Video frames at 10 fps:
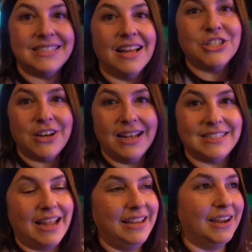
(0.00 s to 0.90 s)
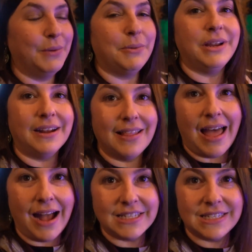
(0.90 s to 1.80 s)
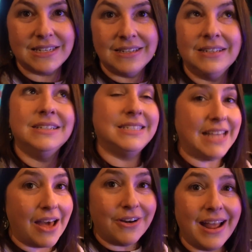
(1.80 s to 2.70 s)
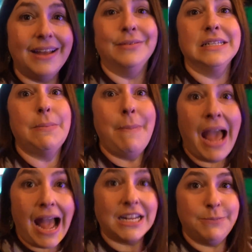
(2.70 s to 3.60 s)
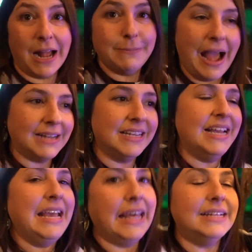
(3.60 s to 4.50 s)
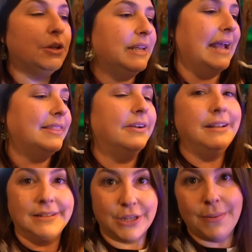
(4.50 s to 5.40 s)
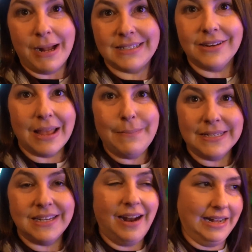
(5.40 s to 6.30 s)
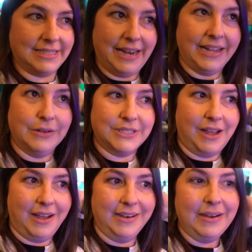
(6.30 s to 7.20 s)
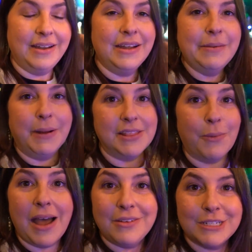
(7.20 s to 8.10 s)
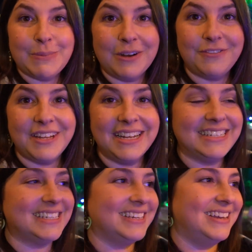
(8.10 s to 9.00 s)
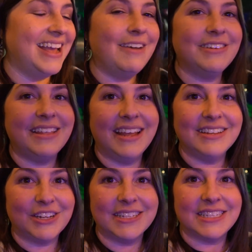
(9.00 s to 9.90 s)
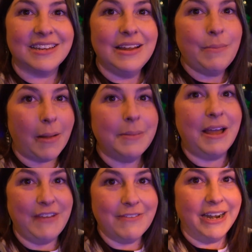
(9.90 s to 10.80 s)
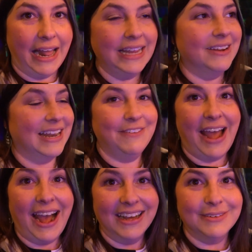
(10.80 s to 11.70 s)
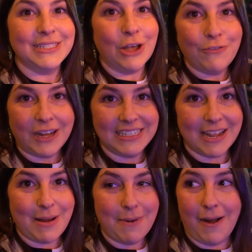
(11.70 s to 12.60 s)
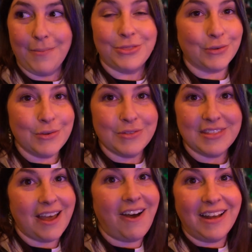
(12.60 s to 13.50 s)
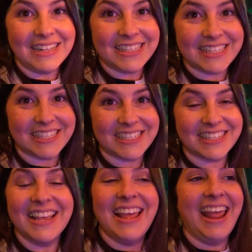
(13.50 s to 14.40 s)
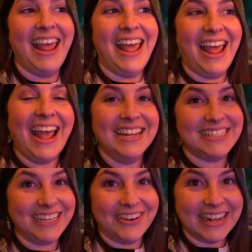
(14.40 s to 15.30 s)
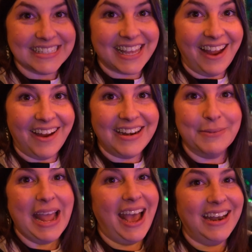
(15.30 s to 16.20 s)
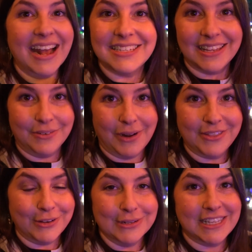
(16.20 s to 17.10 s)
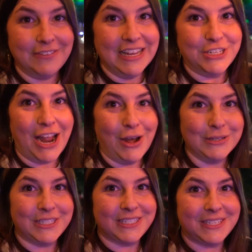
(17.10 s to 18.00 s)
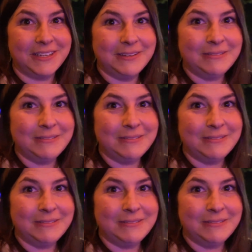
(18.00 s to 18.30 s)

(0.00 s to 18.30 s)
Such a nice night here. We were here last Saturday and it was packed, packed, packed. It is only 8:30, so it might still get busier as the night goes on. But the weather's perfect. Everything just, probably my favorite night here that I've had. It was so fun taking my mom through the haunts and seeing her get scared. And we had excellent run-throughs of each house.